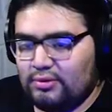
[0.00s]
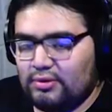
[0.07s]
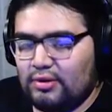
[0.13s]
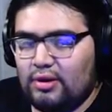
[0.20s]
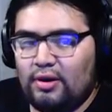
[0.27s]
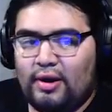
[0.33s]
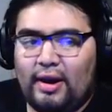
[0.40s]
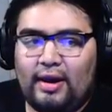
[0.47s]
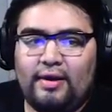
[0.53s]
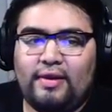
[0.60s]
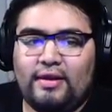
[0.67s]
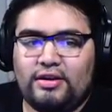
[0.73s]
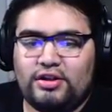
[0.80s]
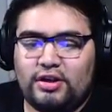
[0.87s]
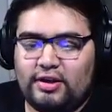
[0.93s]
Okay, and then
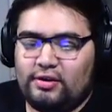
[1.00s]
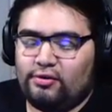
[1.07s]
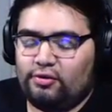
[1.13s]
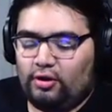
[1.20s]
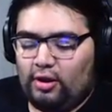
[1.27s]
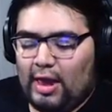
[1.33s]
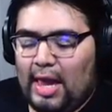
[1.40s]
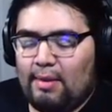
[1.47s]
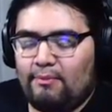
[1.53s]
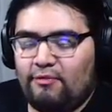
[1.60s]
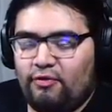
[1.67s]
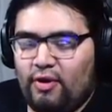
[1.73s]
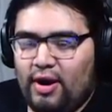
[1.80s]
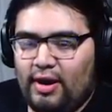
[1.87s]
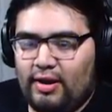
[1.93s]
she kills her lamb
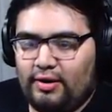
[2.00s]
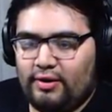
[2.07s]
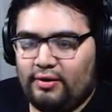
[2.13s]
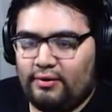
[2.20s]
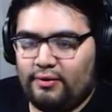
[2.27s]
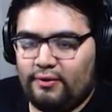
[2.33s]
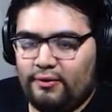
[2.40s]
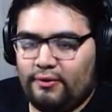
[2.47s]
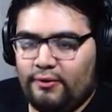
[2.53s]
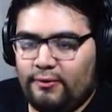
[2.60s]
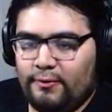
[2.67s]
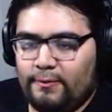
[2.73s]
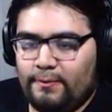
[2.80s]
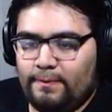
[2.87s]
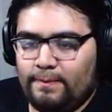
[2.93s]
friend.
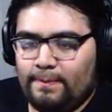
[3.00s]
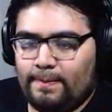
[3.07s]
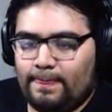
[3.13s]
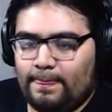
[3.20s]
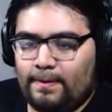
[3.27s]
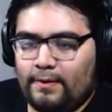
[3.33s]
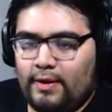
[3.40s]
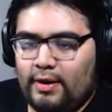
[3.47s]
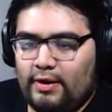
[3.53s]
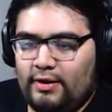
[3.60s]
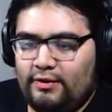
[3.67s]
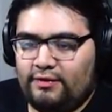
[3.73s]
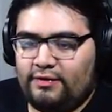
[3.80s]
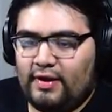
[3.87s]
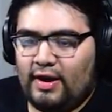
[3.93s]
Okay,
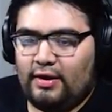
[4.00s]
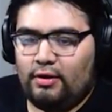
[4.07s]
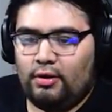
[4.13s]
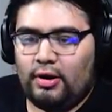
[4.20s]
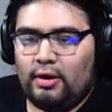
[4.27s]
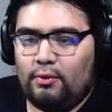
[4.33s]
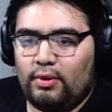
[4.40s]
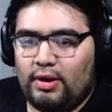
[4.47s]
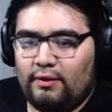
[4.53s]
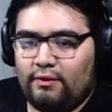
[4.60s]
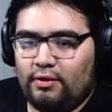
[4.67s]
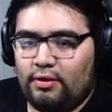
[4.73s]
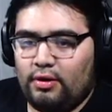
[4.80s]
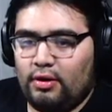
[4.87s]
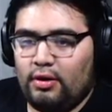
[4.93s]
he's dead. Okay, whatever.
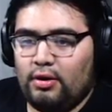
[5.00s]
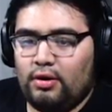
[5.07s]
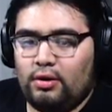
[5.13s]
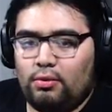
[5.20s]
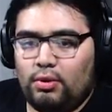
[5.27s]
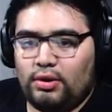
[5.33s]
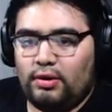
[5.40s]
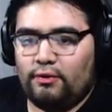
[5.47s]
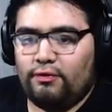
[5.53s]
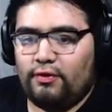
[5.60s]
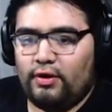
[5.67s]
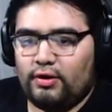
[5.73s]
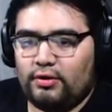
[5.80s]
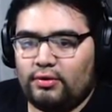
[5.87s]
What the fuck?